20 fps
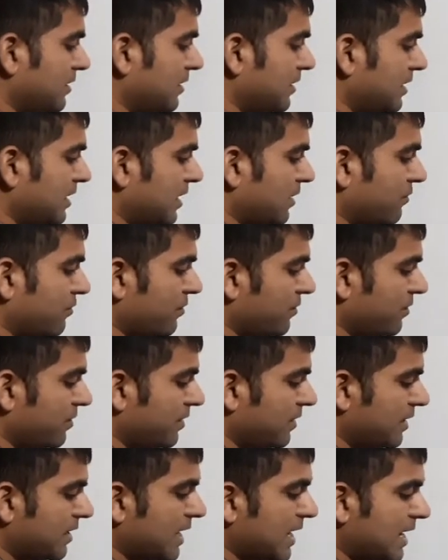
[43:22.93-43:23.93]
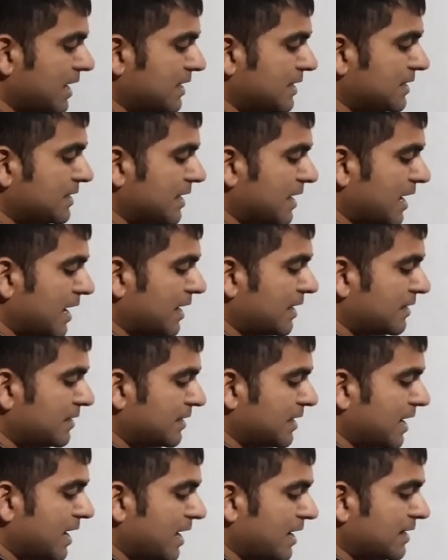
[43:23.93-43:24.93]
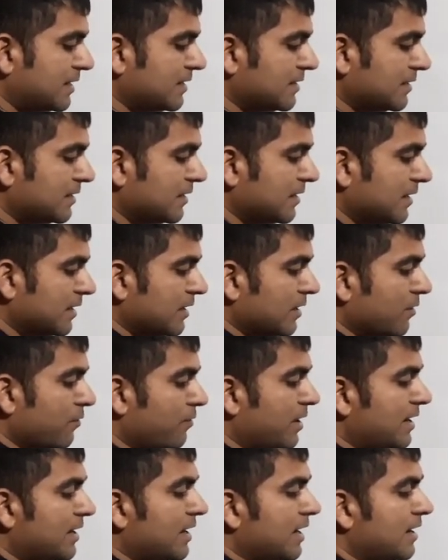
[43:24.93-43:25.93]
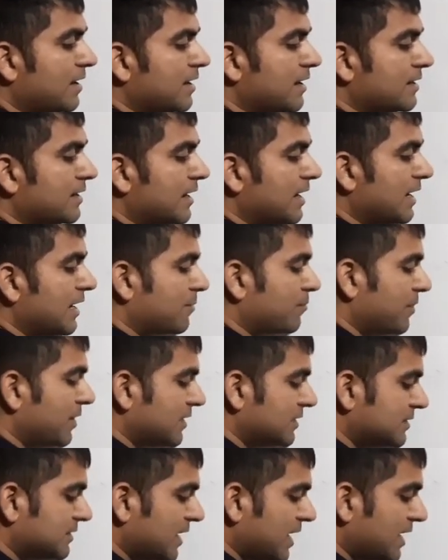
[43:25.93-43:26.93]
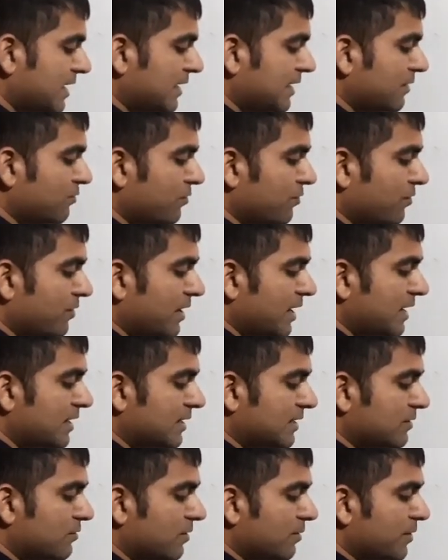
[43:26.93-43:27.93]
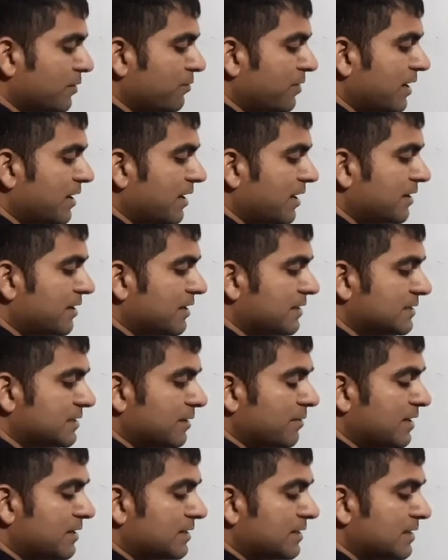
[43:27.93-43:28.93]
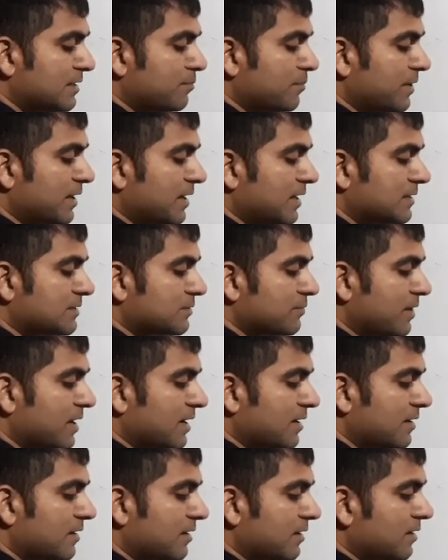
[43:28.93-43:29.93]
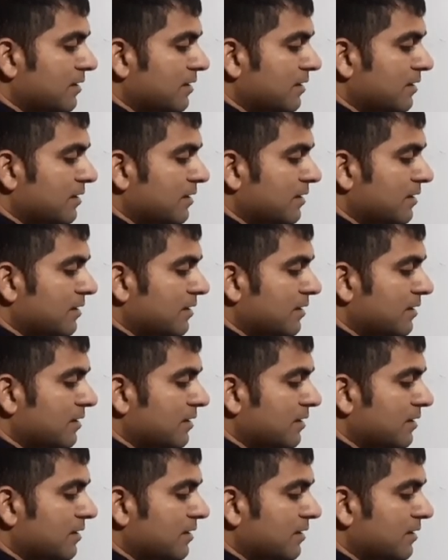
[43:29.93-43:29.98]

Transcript: Now 999, 108 plus 9, you know that it will be 117 plus what?